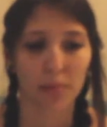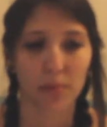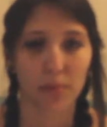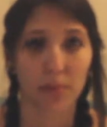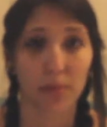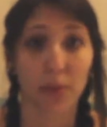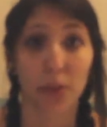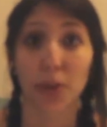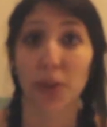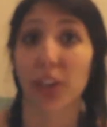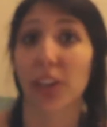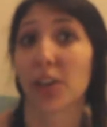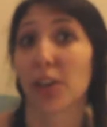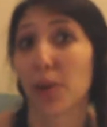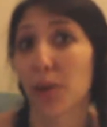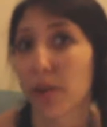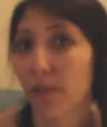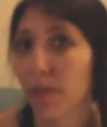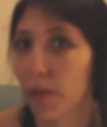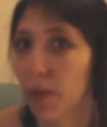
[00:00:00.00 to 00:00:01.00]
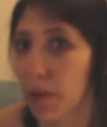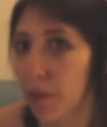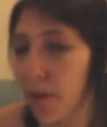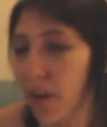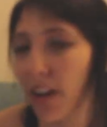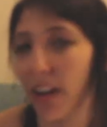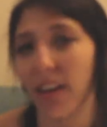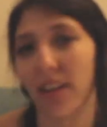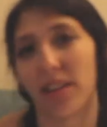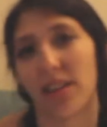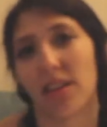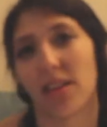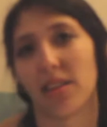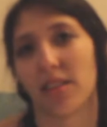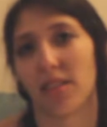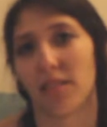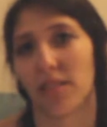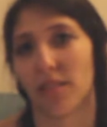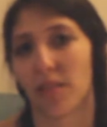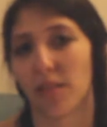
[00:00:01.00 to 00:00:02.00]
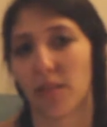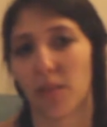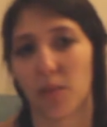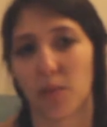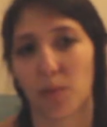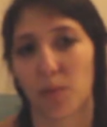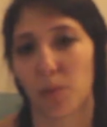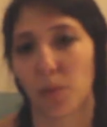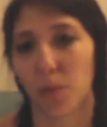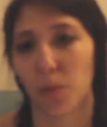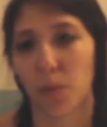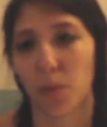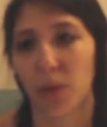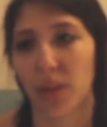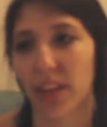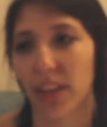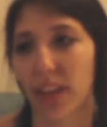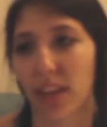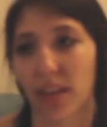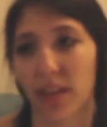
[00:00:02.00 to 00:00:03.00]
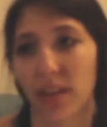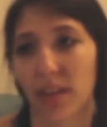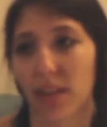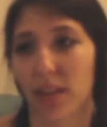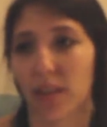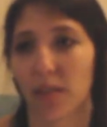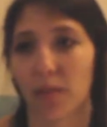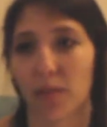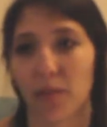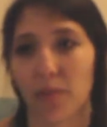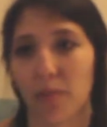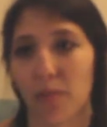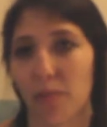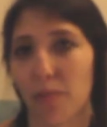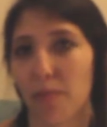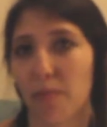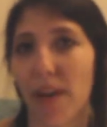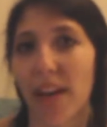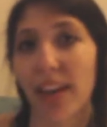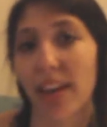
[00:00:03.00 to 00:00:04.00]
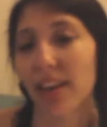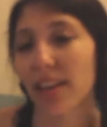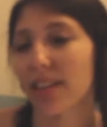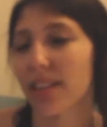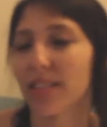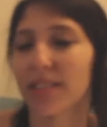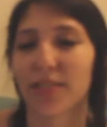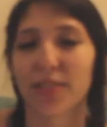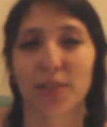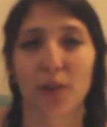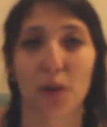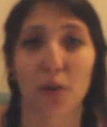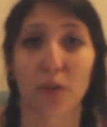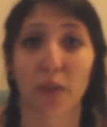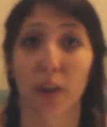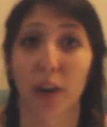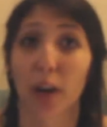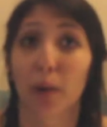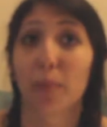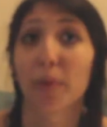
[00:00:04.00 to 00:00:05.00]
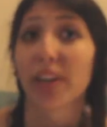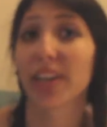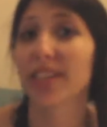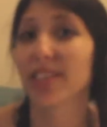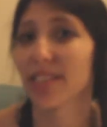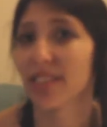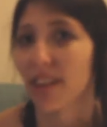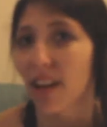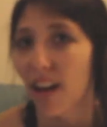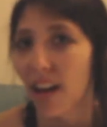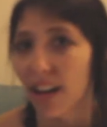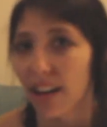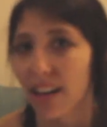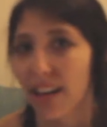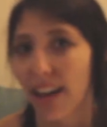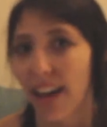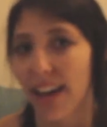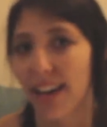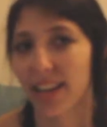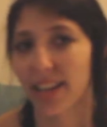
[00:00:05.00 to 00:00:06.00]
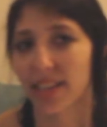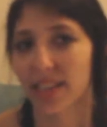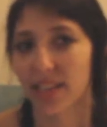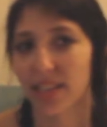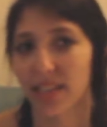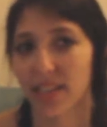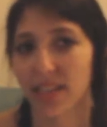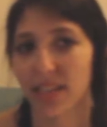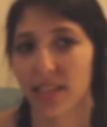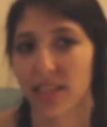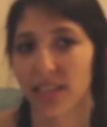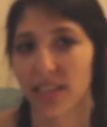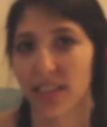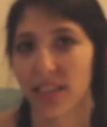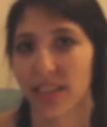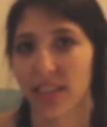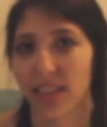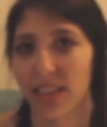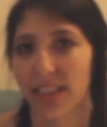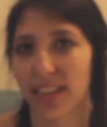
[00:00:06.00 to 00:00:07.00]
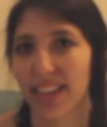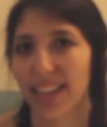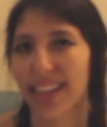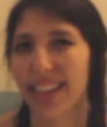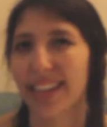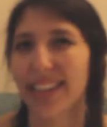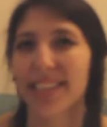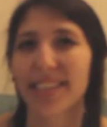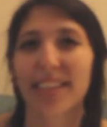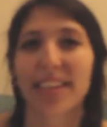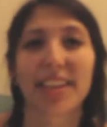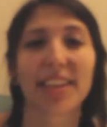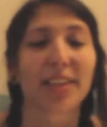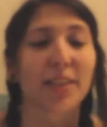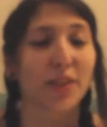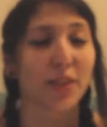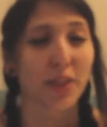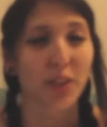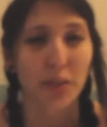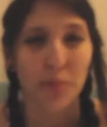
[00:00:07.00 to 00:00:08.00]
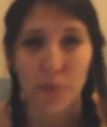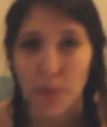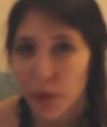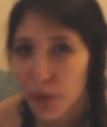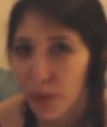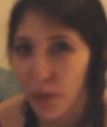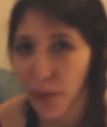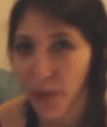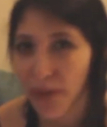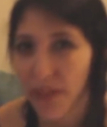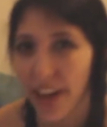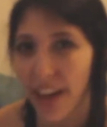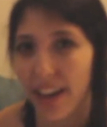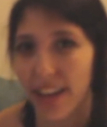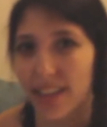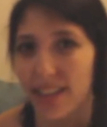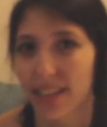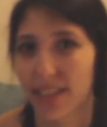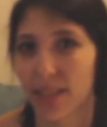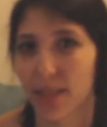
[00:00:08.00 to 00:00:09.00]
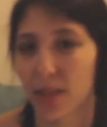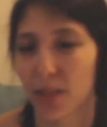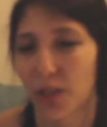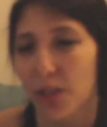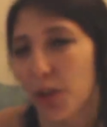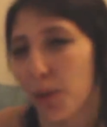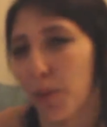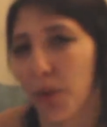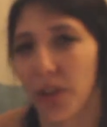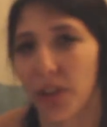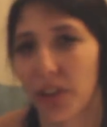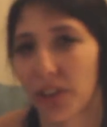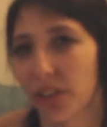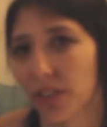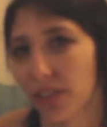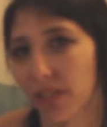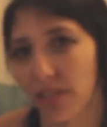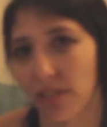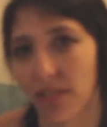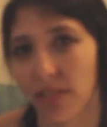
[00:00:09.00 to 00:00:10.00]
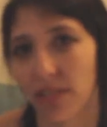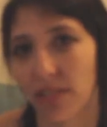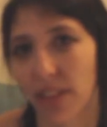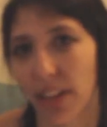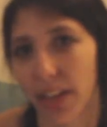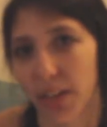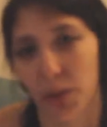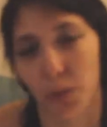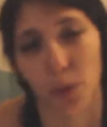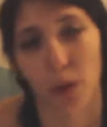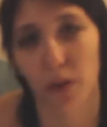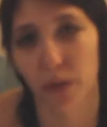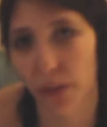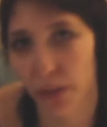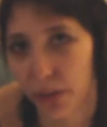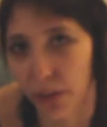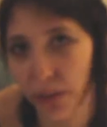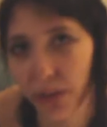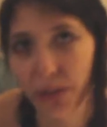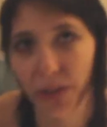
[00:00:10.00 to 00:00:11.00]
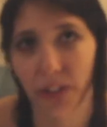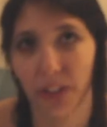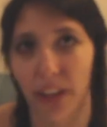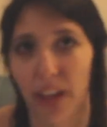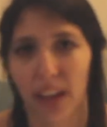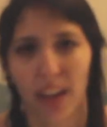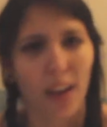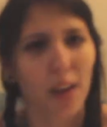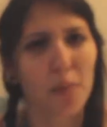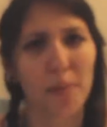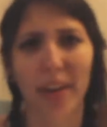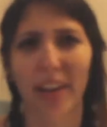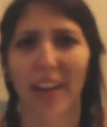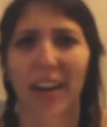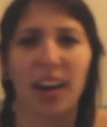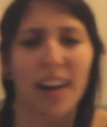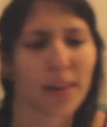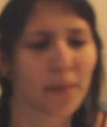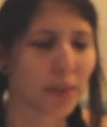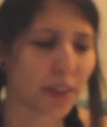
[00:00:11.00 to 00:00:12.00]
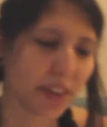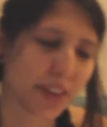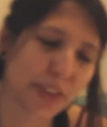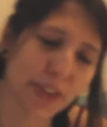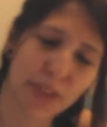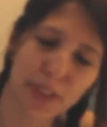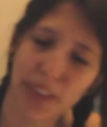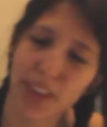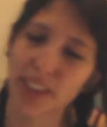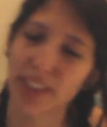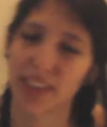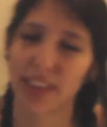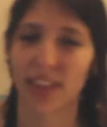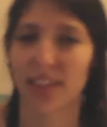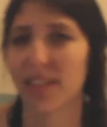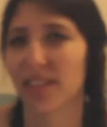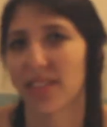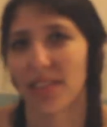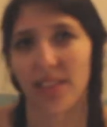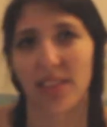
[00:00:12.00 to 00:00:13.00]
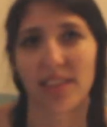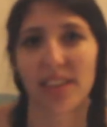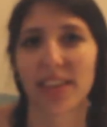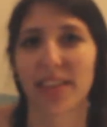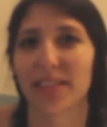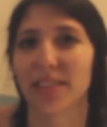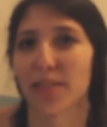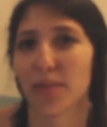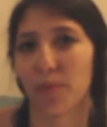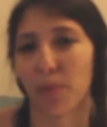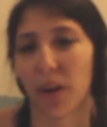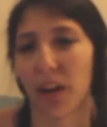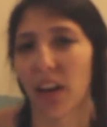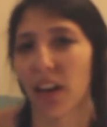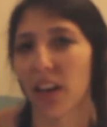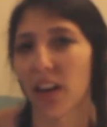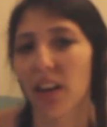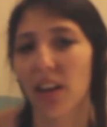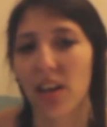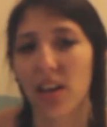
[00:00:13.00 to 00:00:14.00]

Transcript: you can do whatever we want and we can make it so far, but it's not as easy and smooth as, when you're like a 12-year-old, you're like, oh my God, I'm going to do this and this and this, but